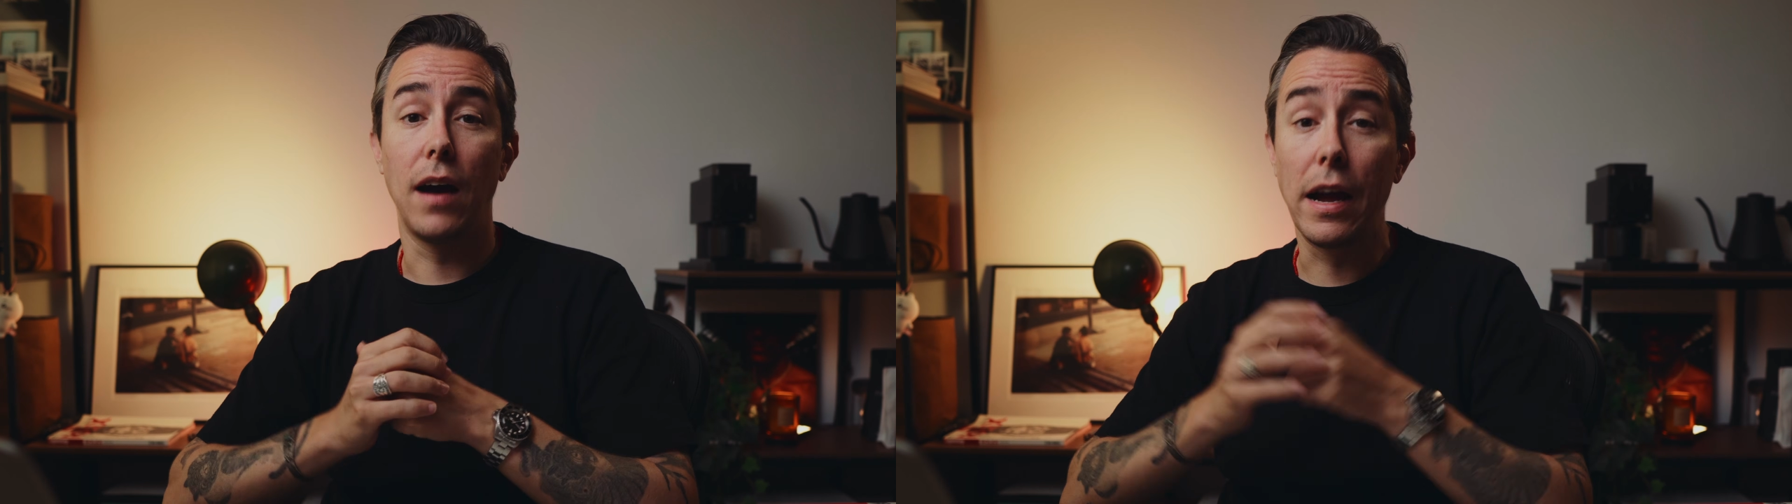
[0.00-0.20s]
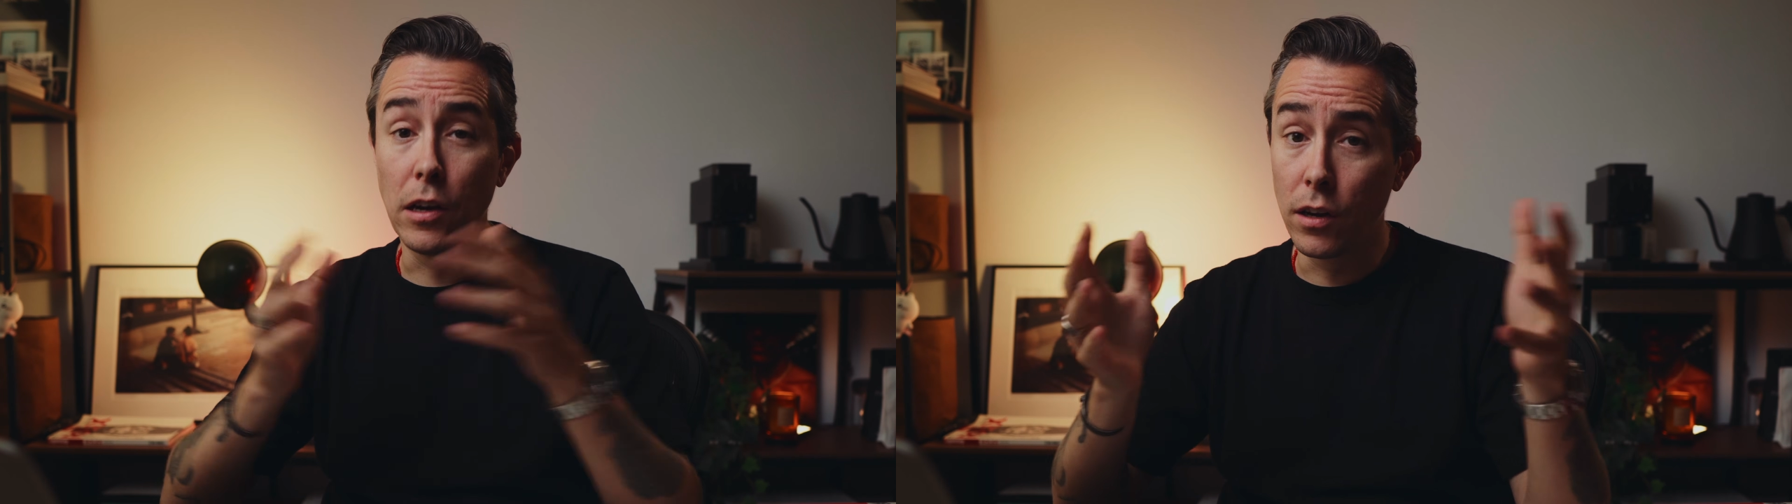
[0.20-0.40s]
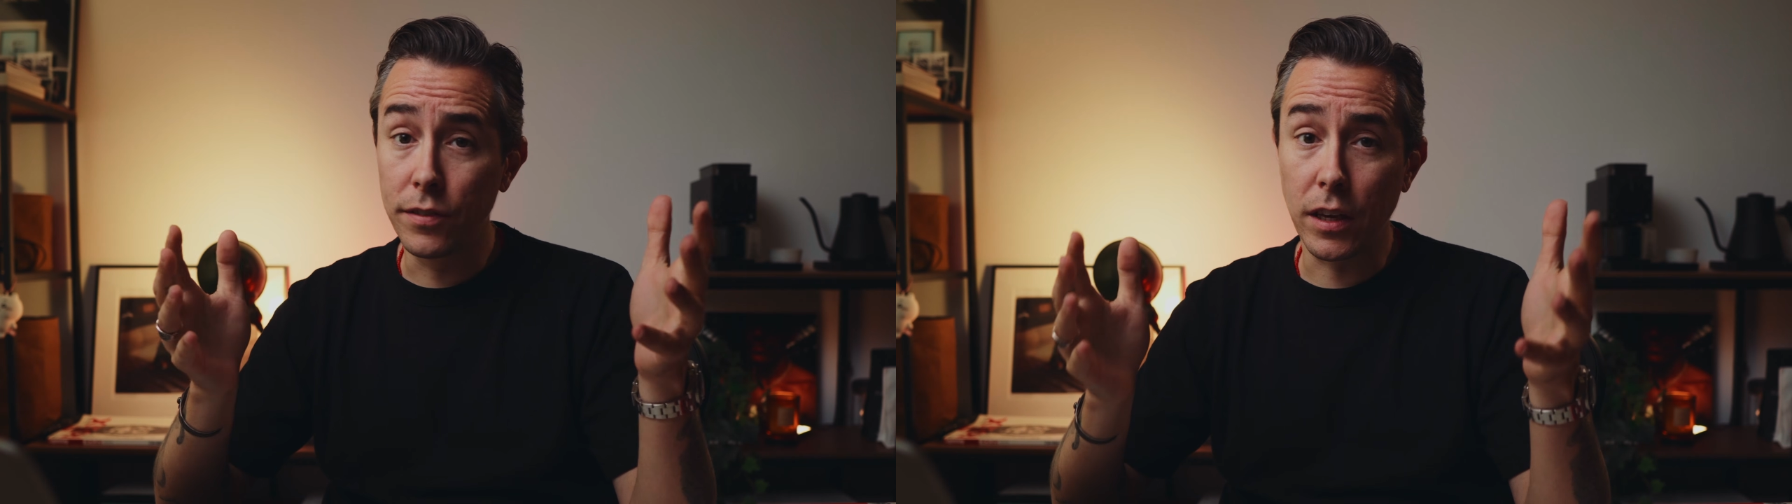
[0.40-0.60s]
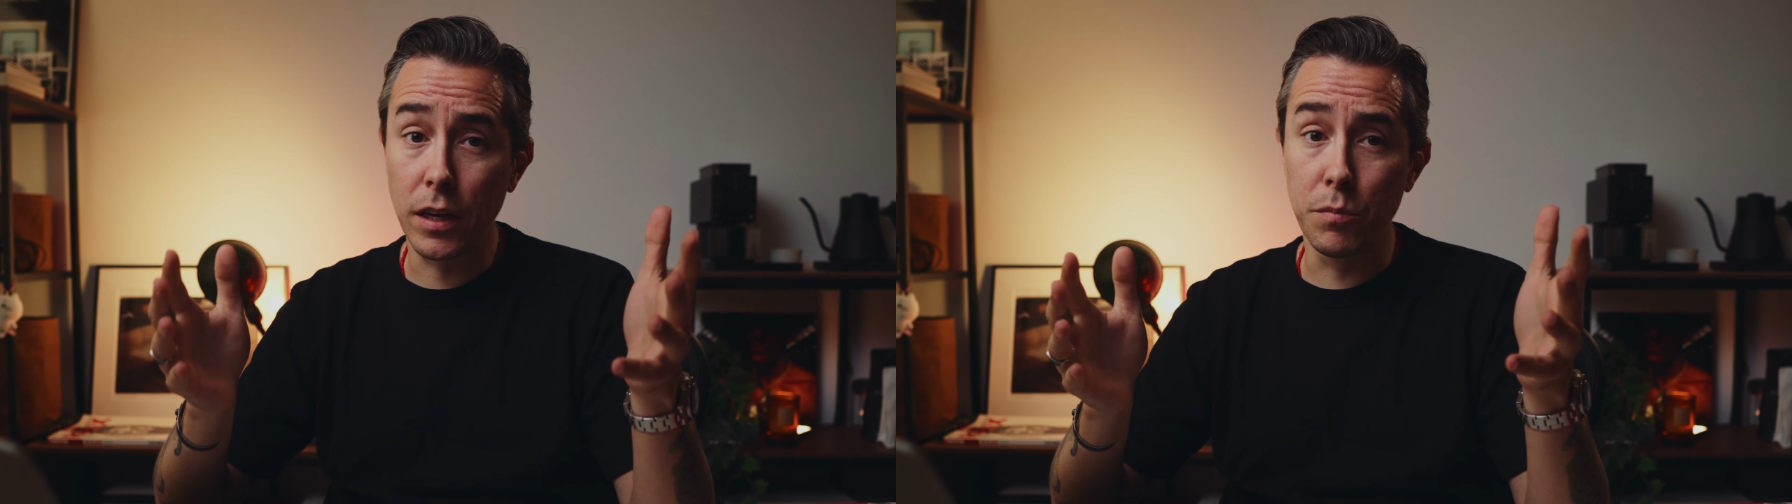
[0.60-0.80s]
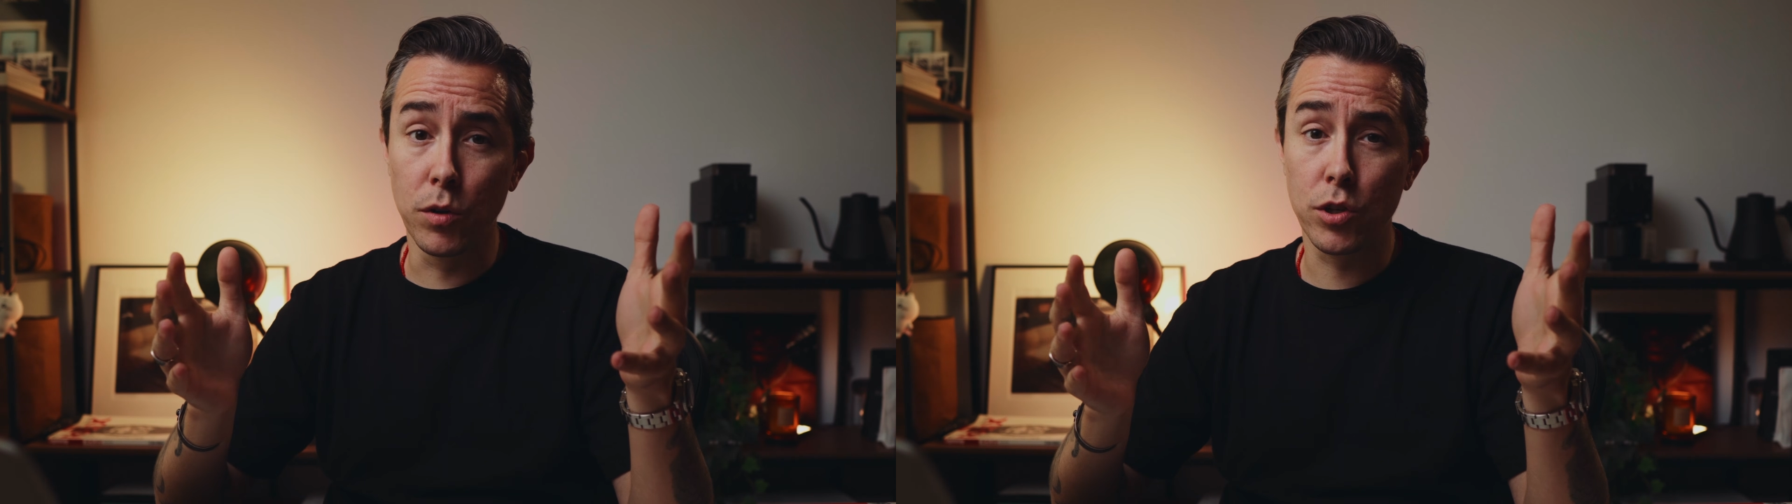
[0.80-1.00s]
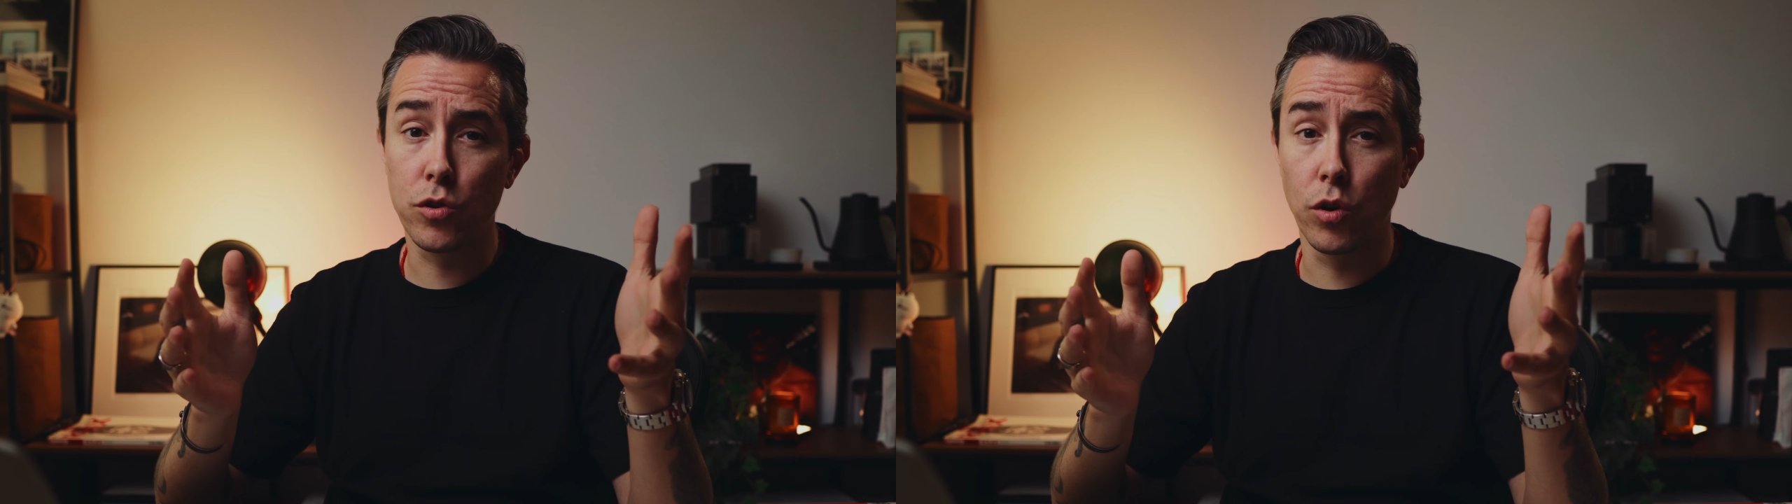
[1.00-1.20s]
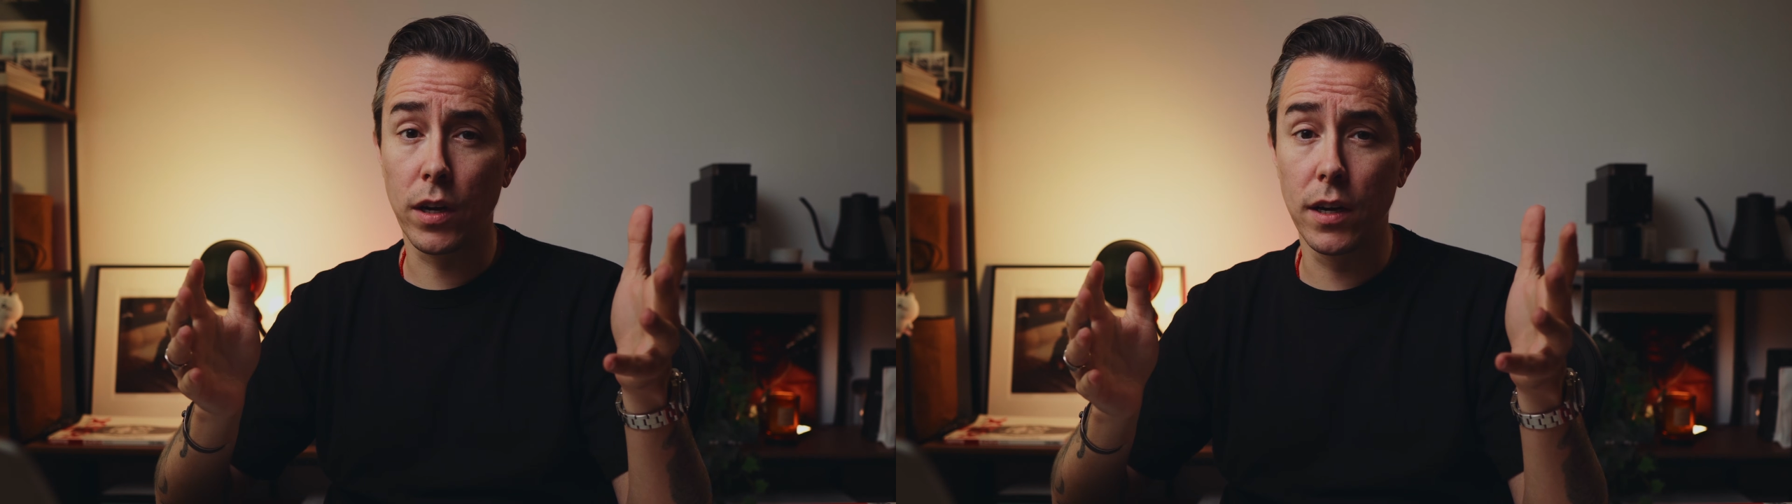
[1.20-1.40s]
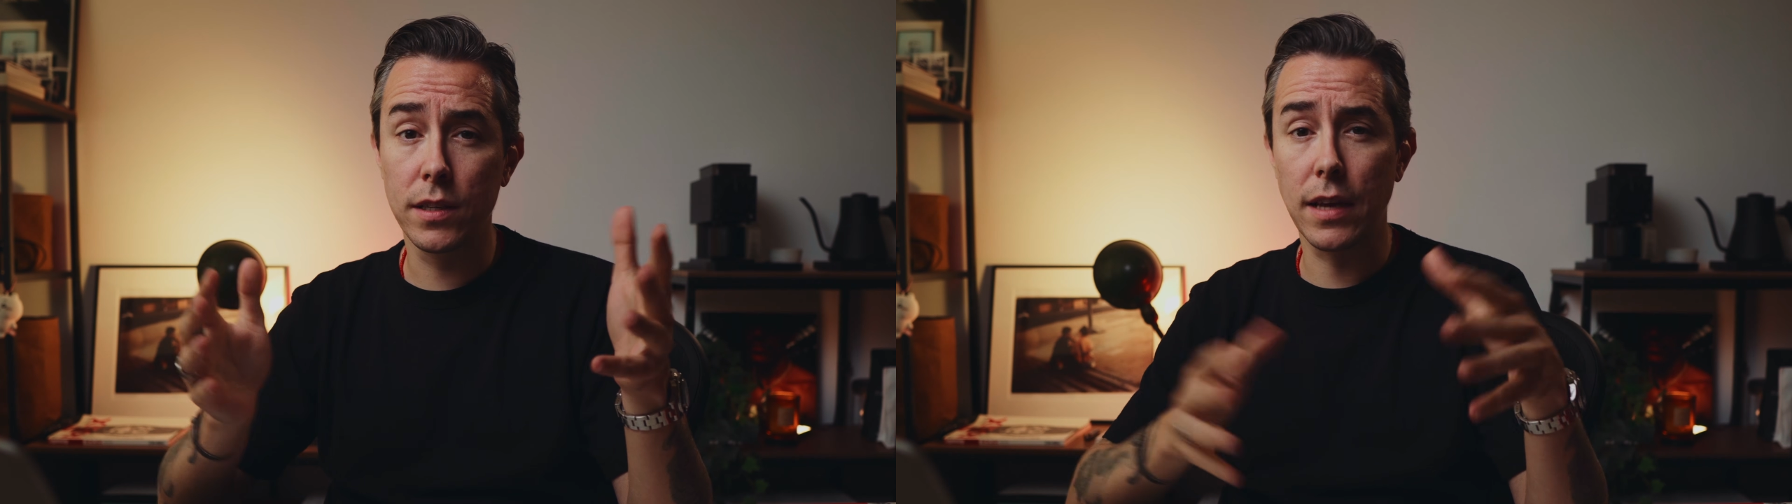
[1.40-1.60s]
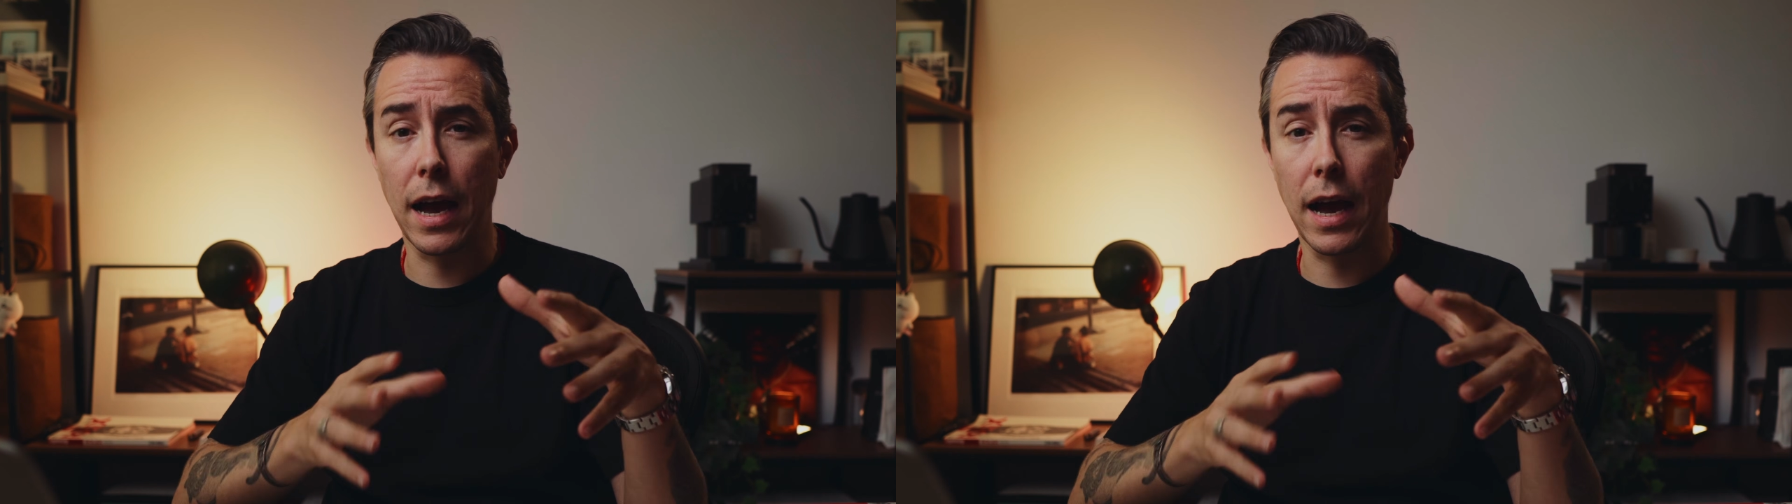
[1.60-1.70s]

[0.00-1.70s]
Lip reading: I love keyboard shortcuts